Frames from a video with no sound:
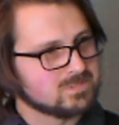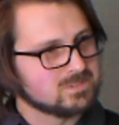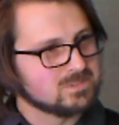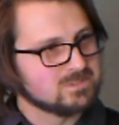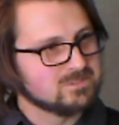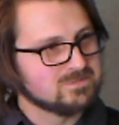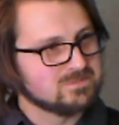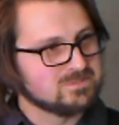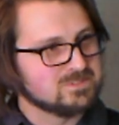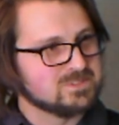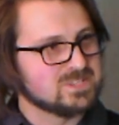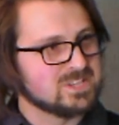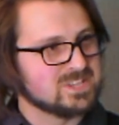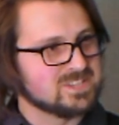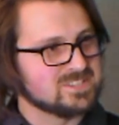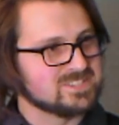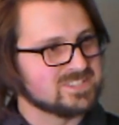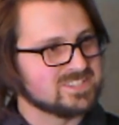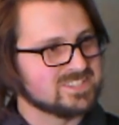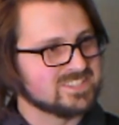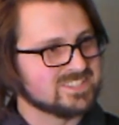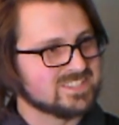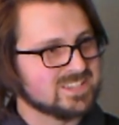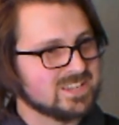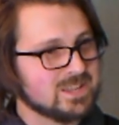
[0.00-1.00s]

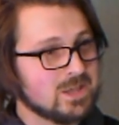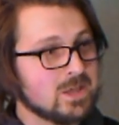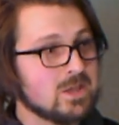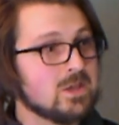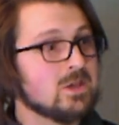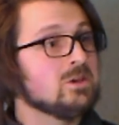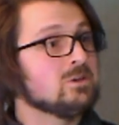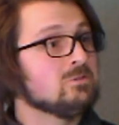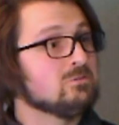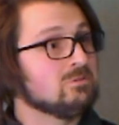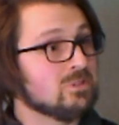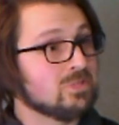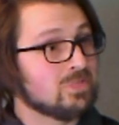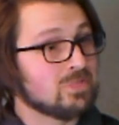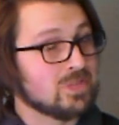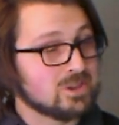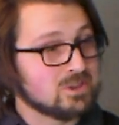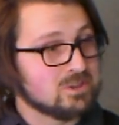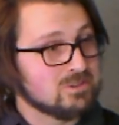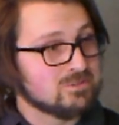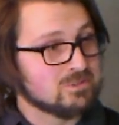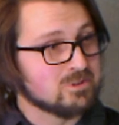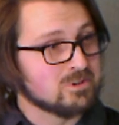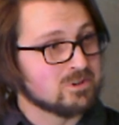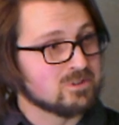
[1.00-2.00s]
Fantastic. Well, thank
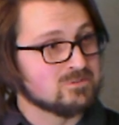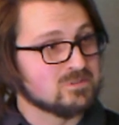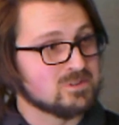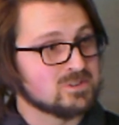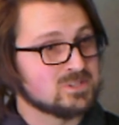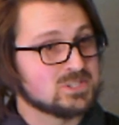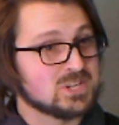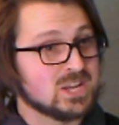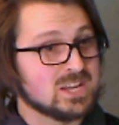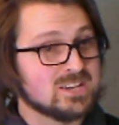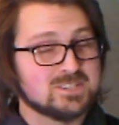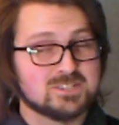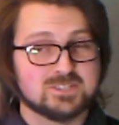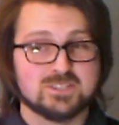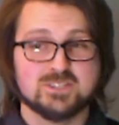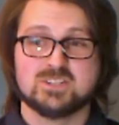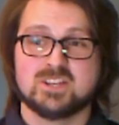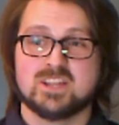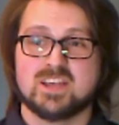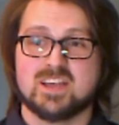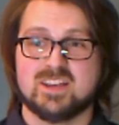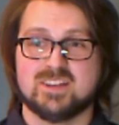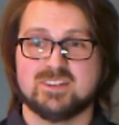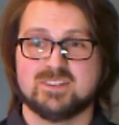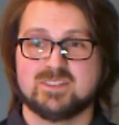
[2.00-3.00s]
you very much, Alison,
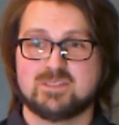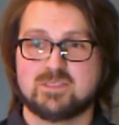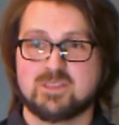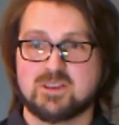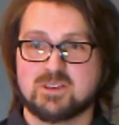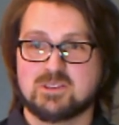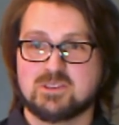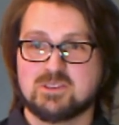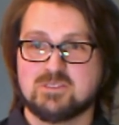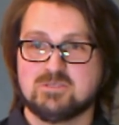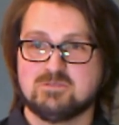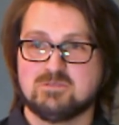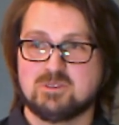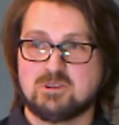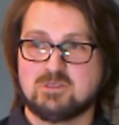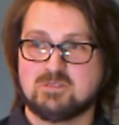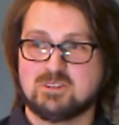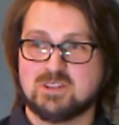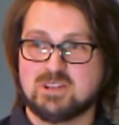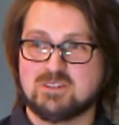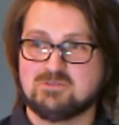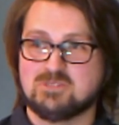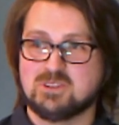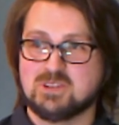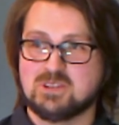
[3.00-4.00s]
and thank you, our
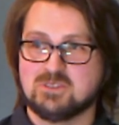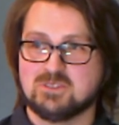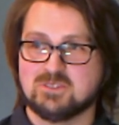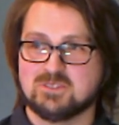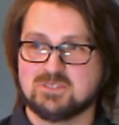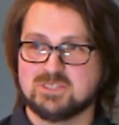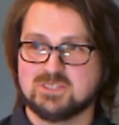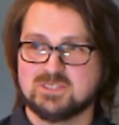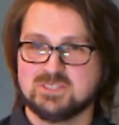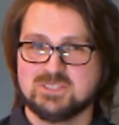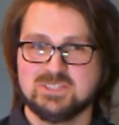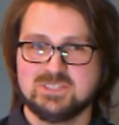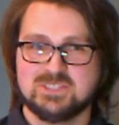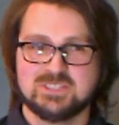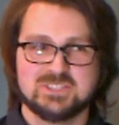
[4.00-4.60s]
lovely audience.